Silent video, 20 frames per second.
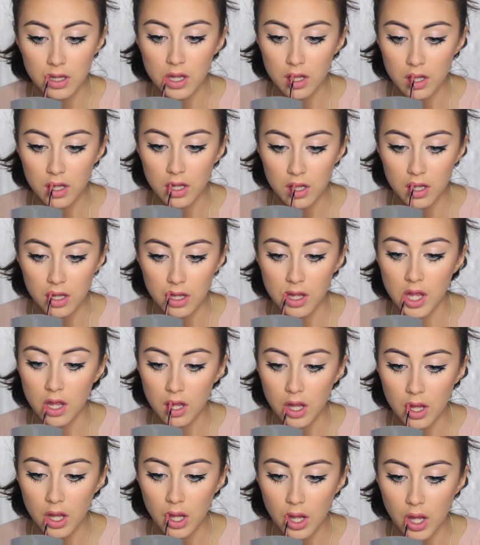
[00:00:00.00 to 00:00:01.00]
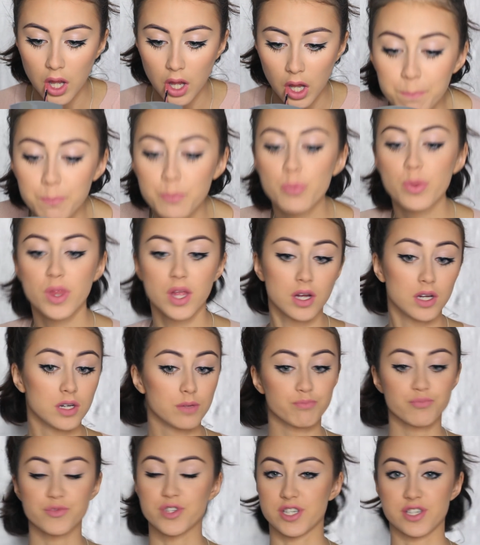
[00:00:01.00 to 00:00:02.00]
as you can see.
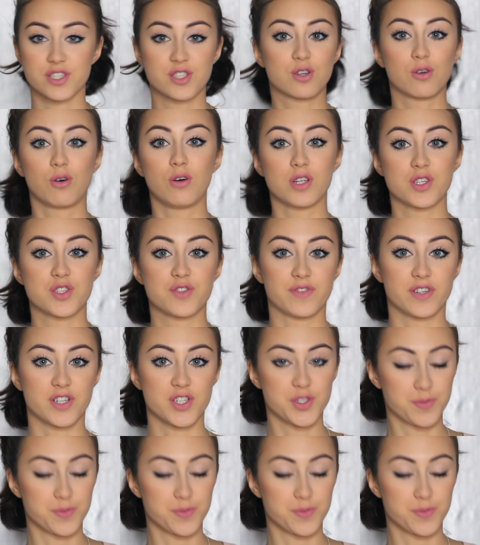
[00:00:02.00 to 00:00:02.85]
Just goes for